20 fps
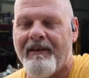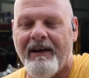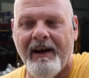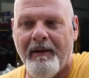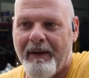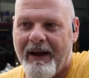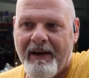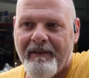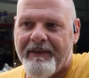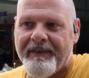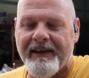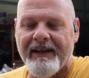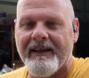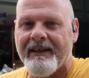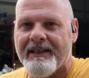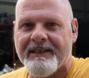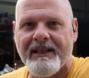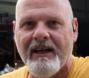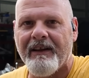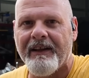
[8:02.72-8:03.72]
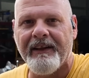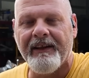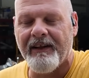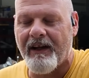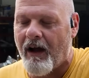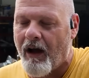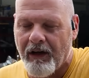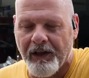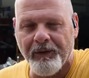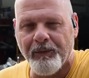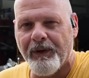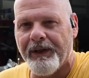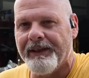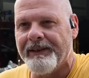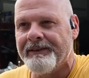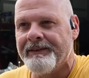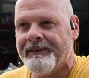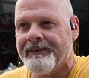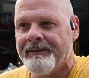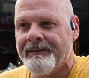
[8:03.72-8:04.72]
everything. It's all, all in
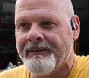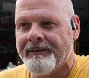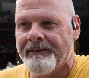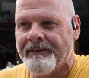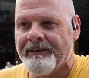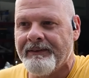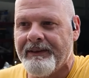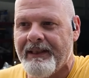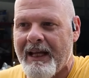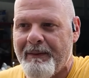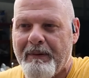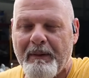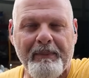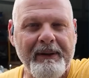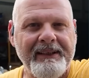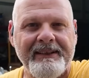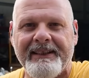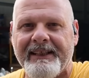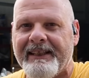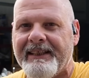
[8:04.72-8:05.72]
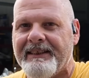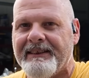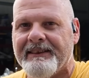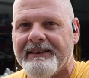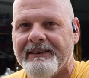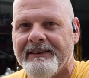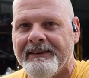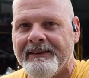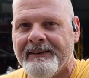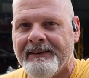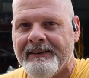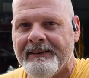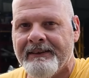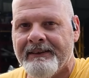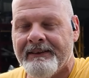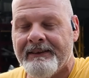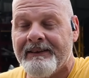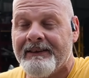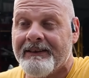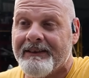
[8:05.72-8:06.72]
one. MPPTs.
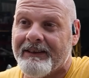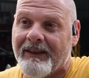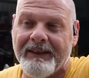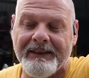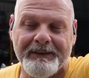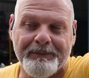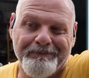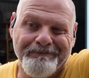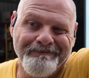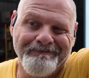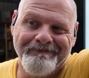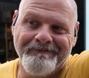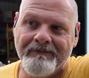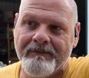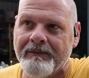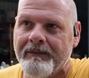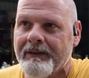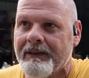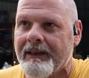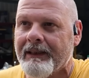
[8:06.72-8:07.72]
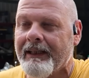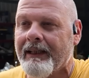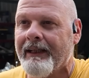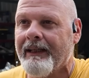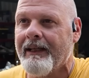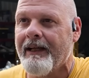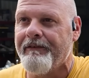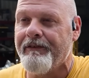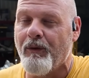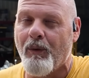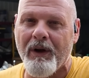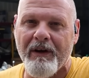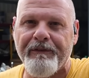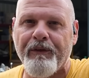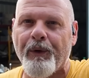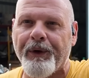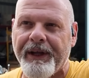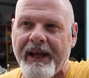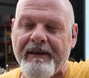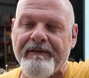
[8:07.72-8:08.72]
So it's, if you want a
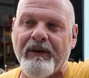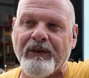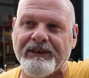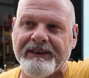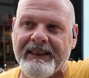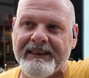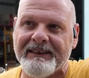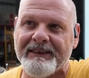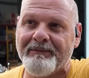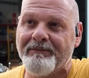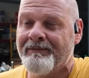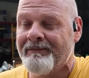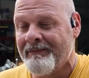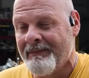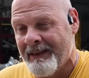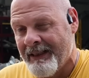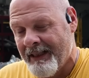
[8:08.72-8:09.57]
48 volt system,